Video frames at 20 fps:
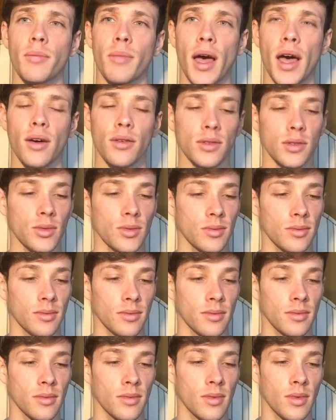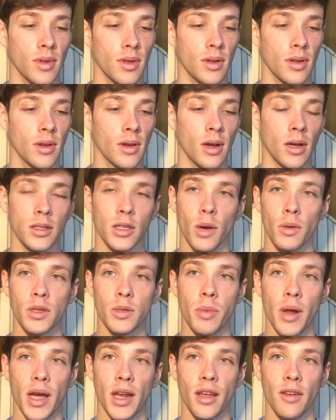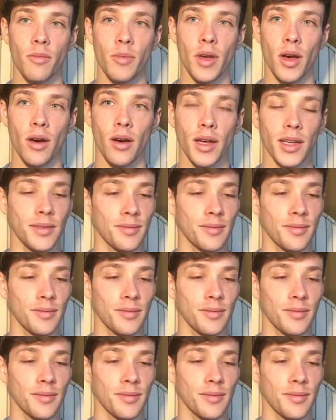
house. So he's playing FBI.